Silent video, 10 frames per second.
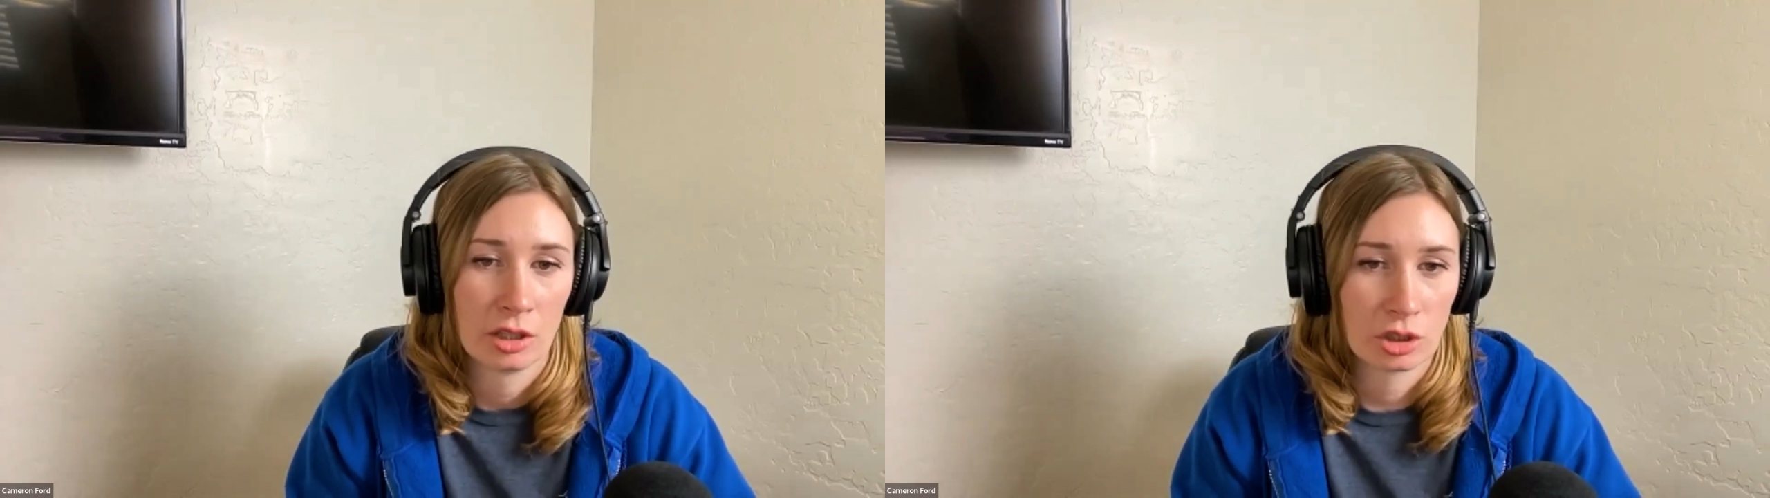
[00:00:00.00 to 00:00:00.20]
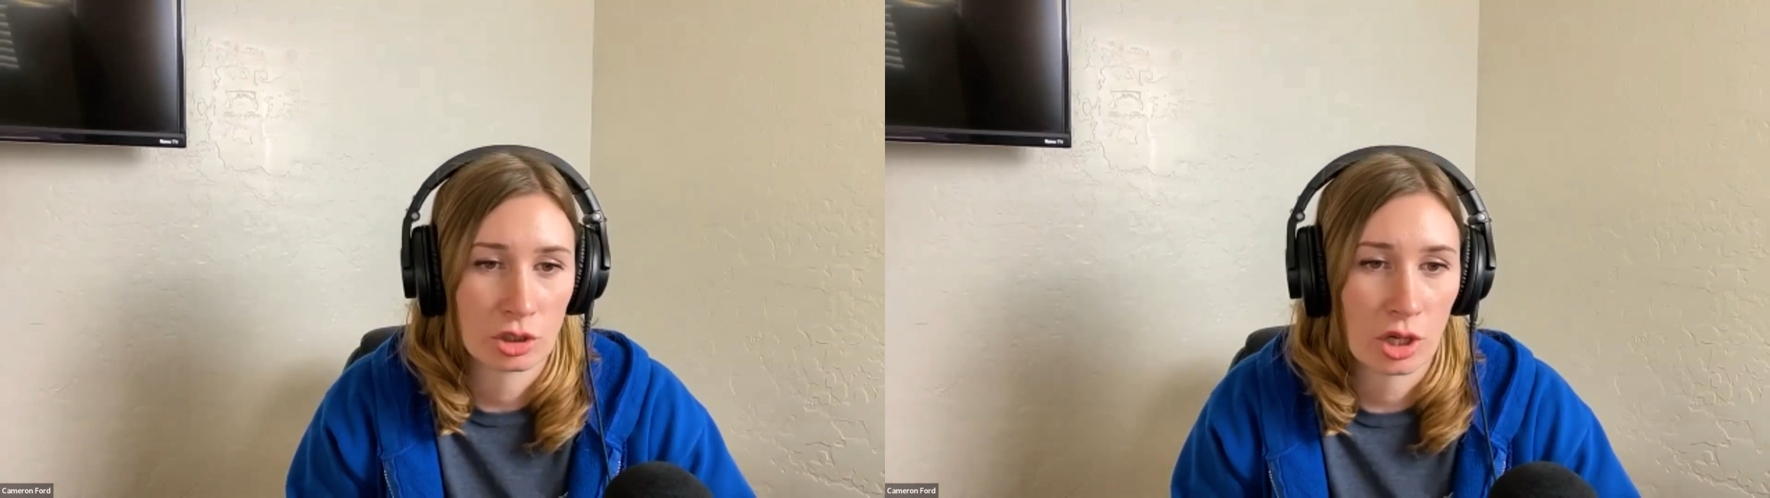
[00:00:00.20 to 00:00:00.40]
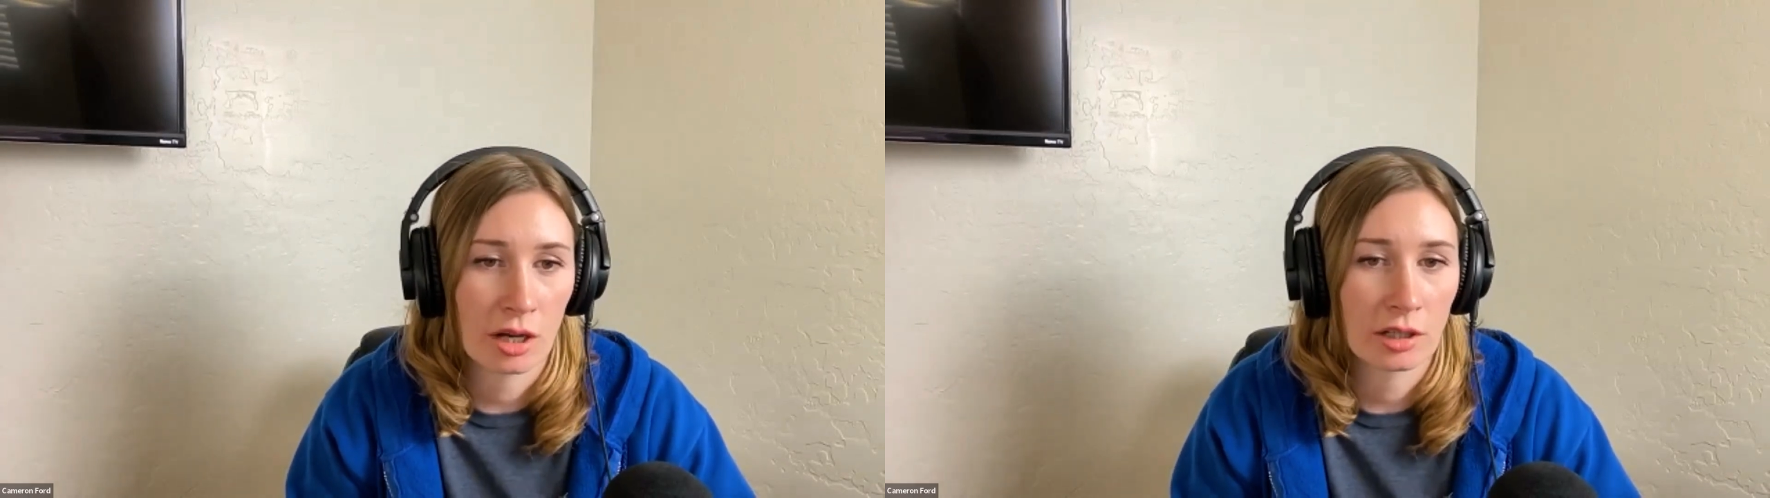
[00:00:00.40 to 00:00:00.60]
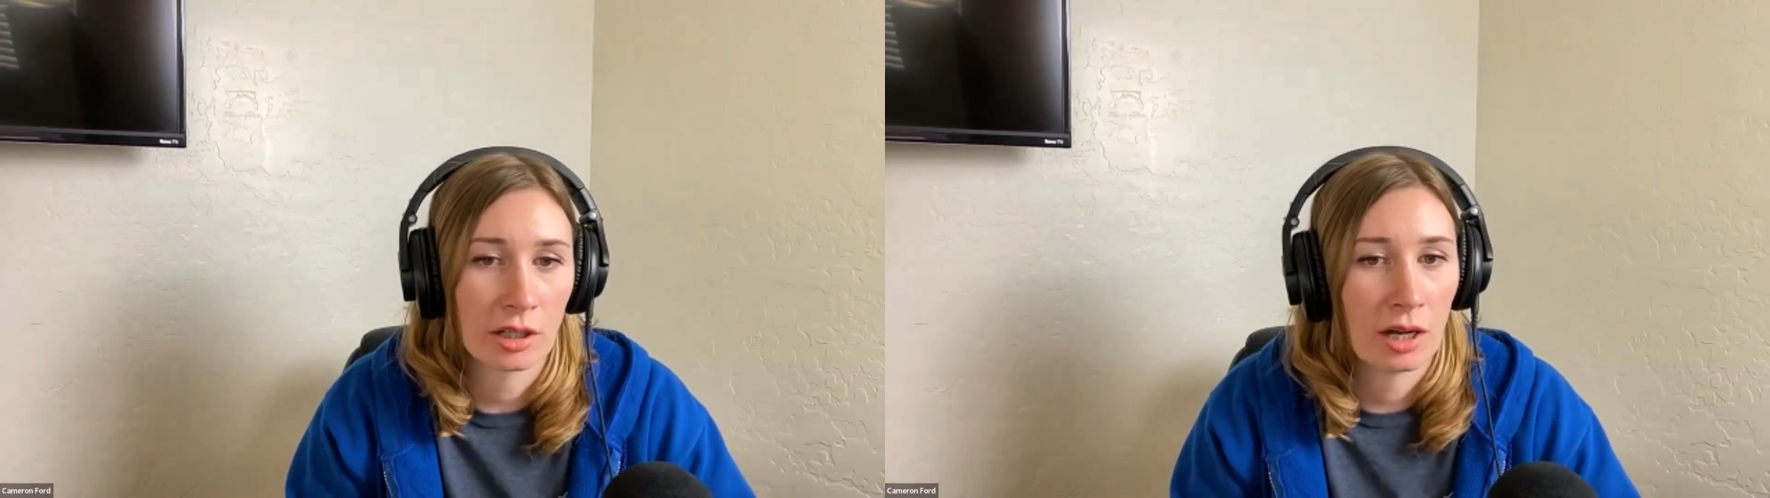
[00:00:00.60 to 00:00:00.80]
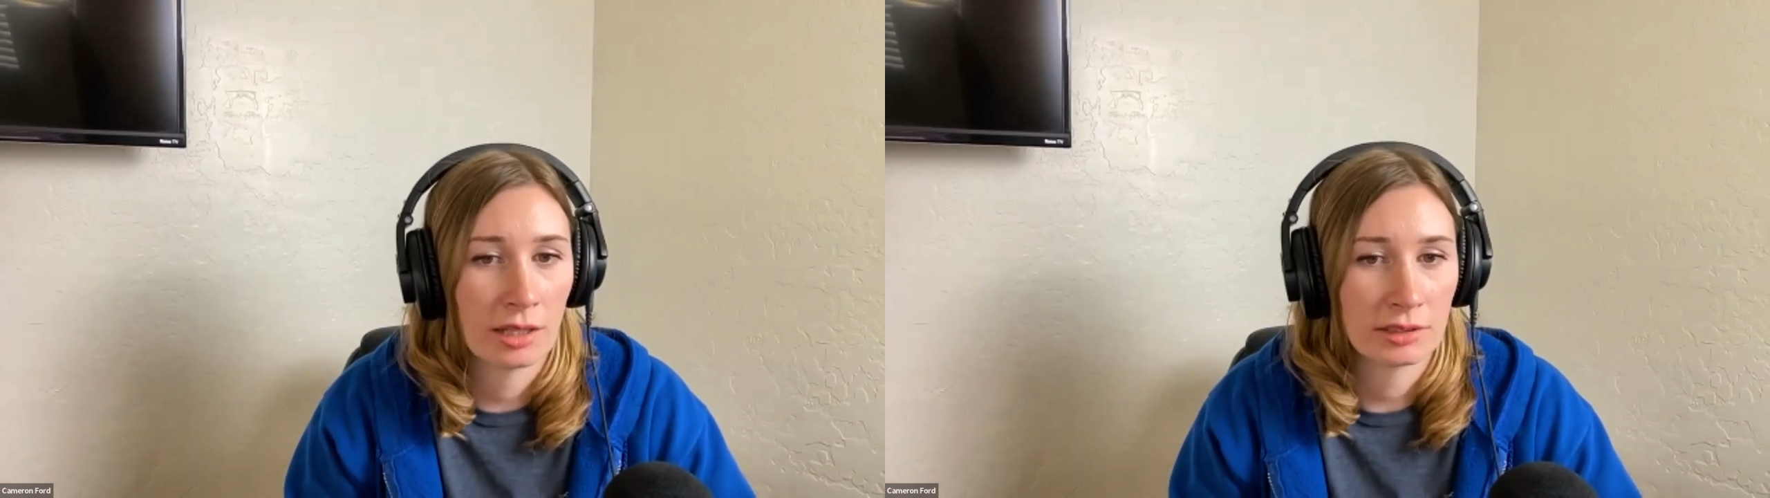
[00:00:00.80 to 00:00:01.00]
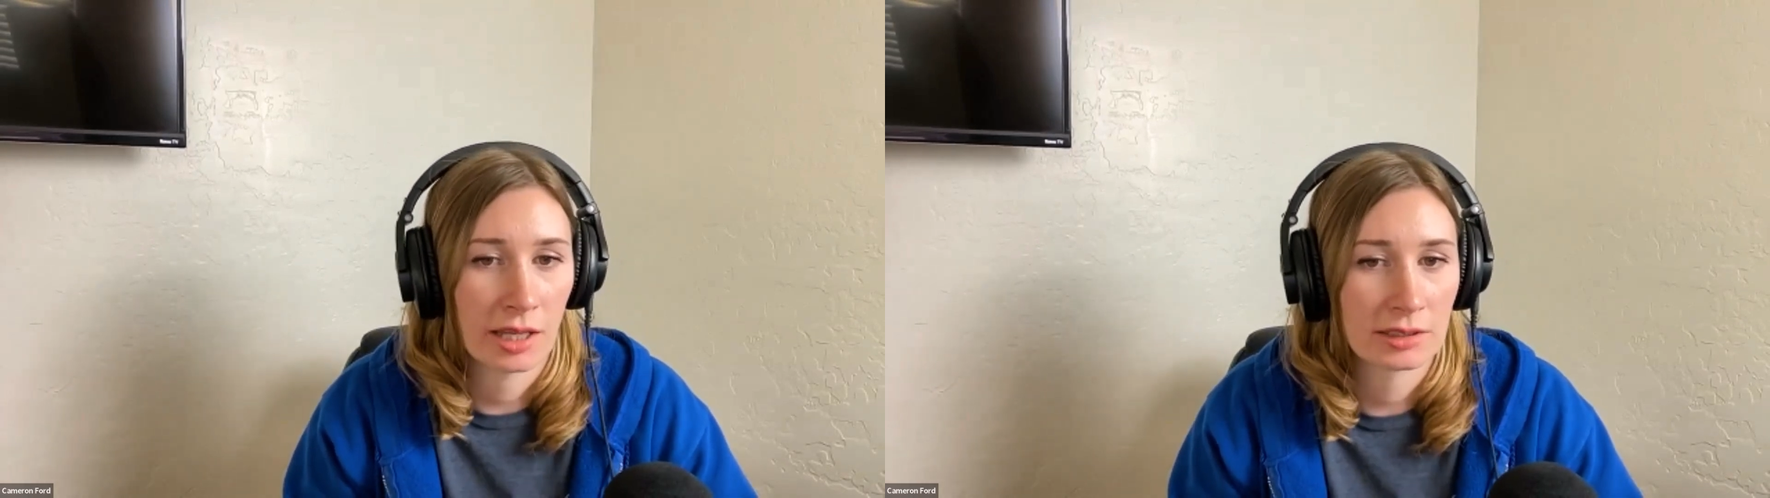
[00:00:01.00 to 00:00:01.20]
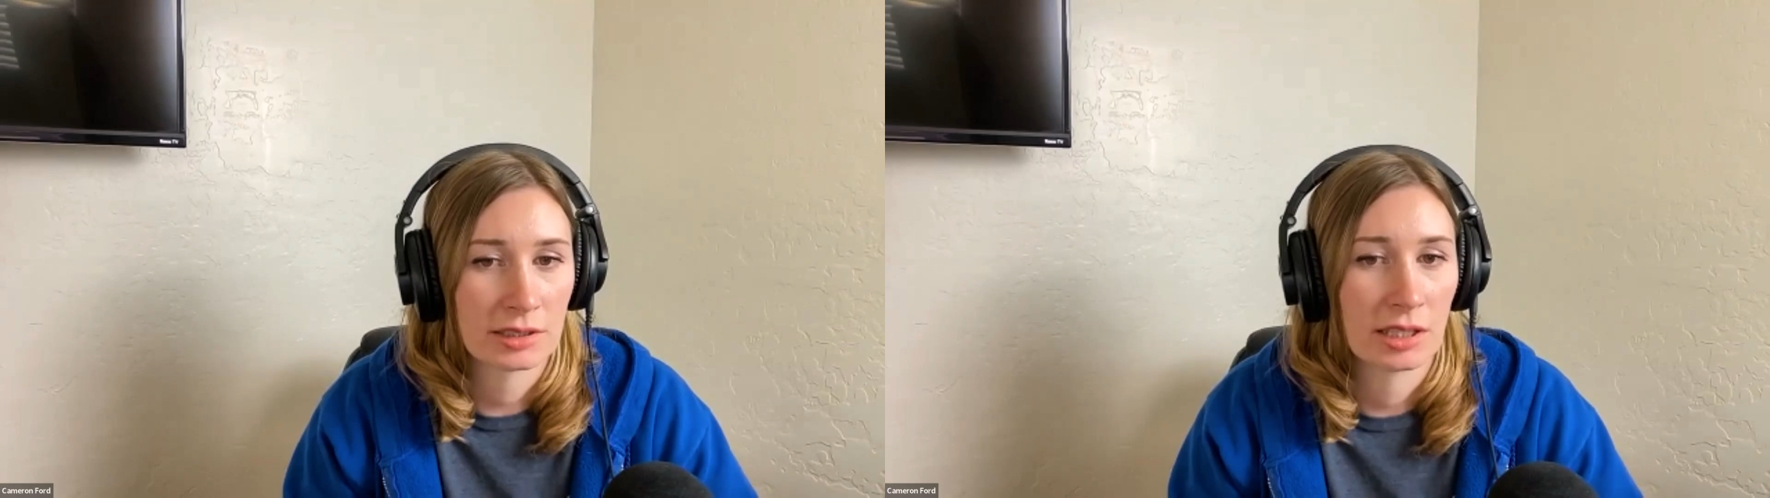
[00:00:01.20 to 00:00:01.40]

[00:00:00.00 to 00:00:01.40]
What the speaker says: strong context